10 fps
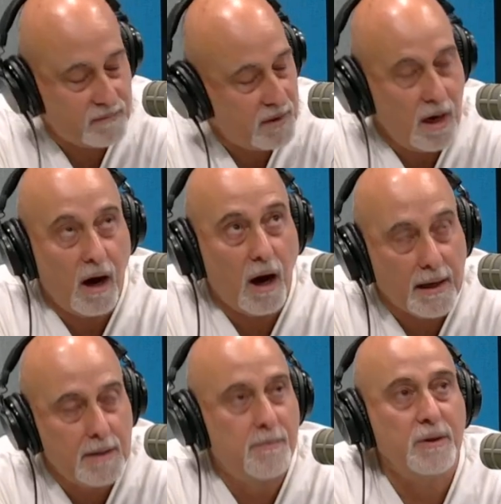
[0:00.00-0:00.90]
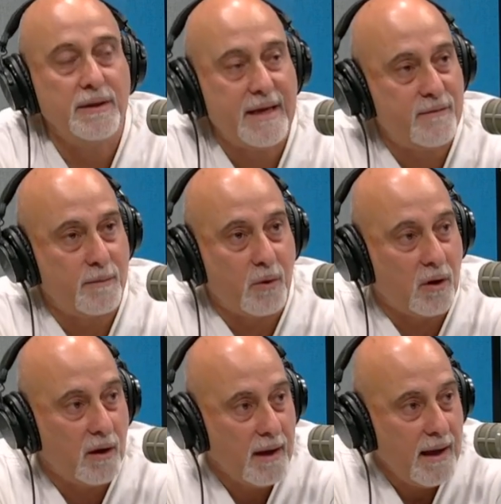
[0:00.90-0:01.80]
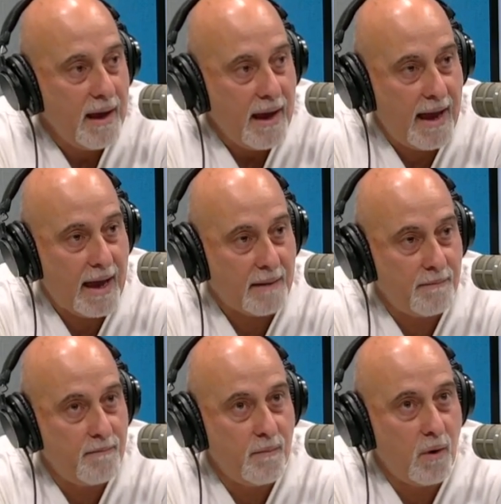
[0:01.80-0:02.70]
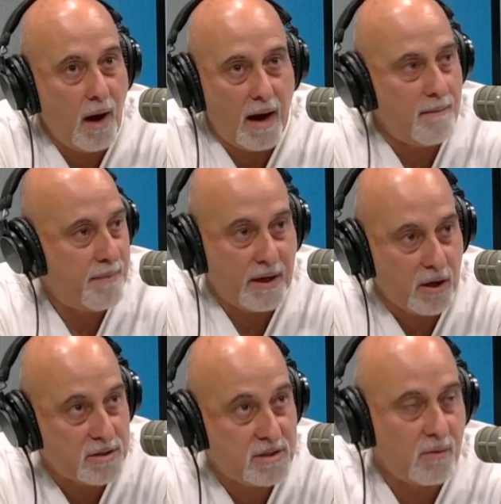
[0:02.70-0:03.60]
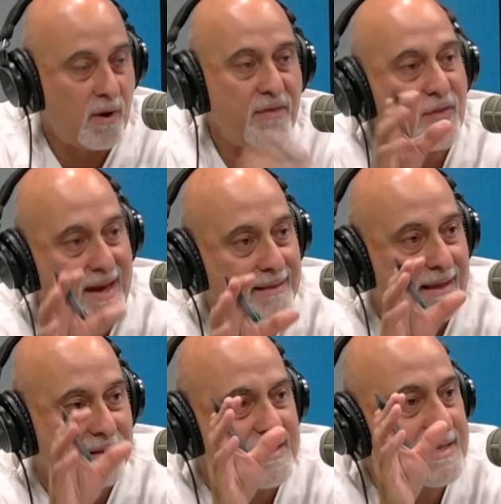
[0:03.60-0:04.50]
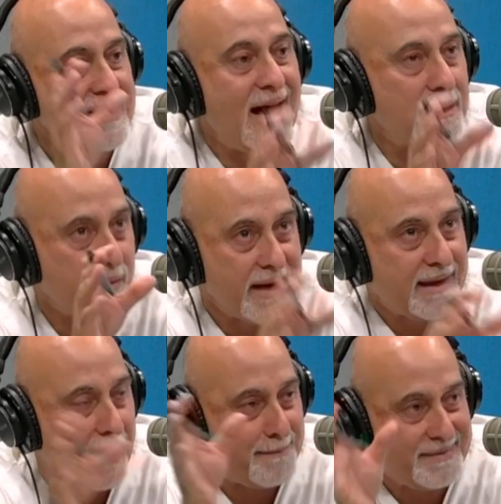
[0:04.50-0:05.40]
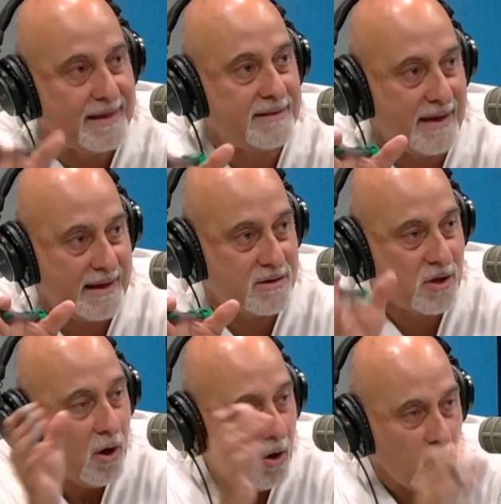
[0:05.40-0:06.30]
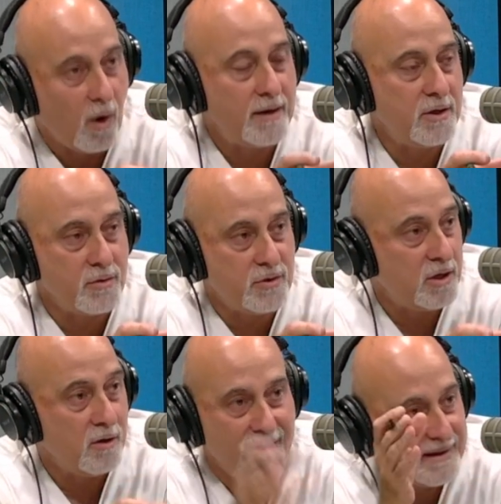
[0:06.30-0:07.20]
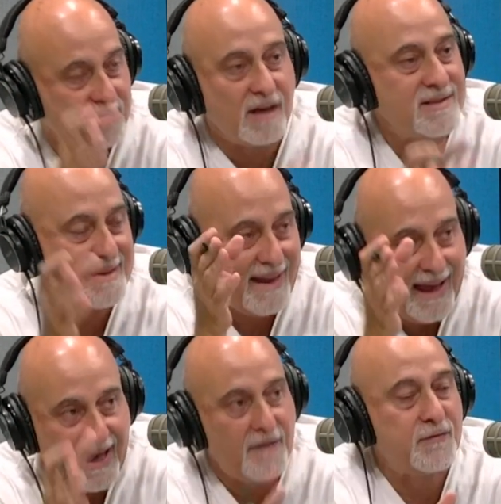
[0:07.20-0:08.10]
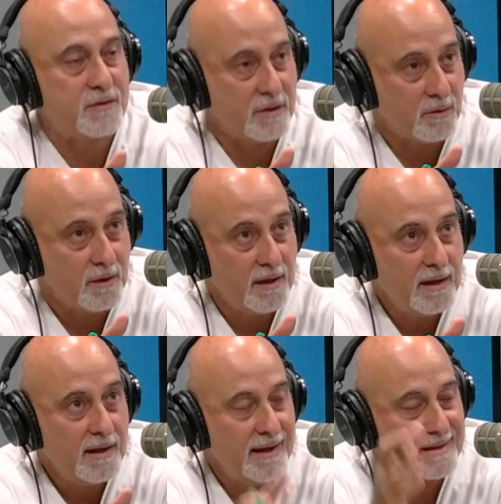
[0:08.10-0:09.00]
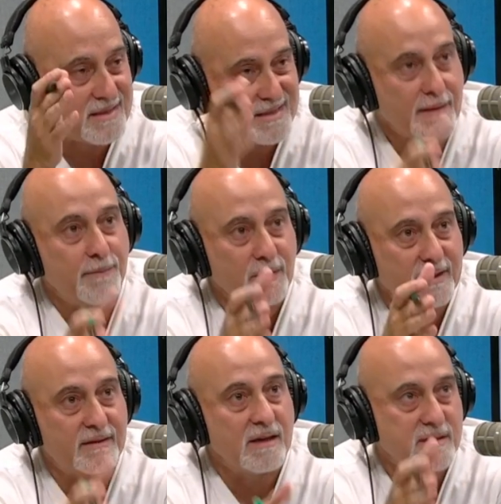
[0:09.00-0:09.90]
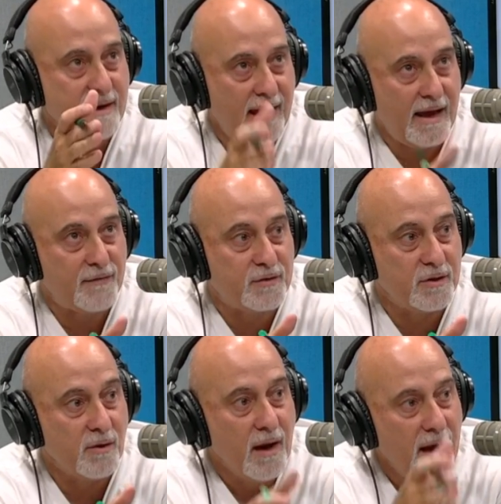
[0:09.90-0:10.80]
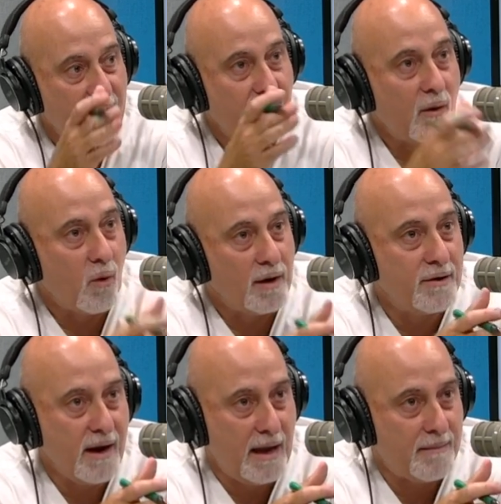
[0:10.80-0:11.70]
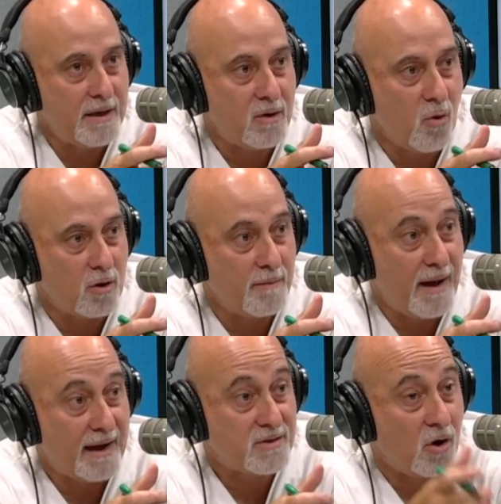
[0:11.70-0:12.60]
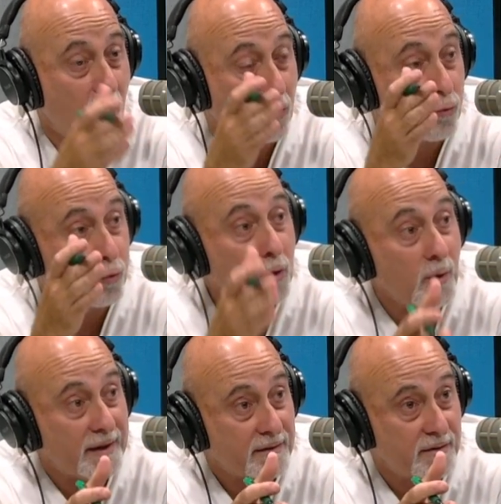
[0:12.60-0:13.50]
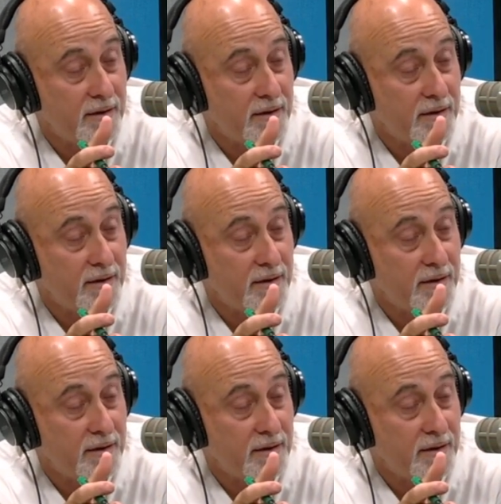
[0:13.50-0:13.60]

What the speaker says: Unbelievable. And because we think that the salary cap dictates what you do, it doesn't have to. It simply doesn't have to. And I wonder how many quarterbacks are ruined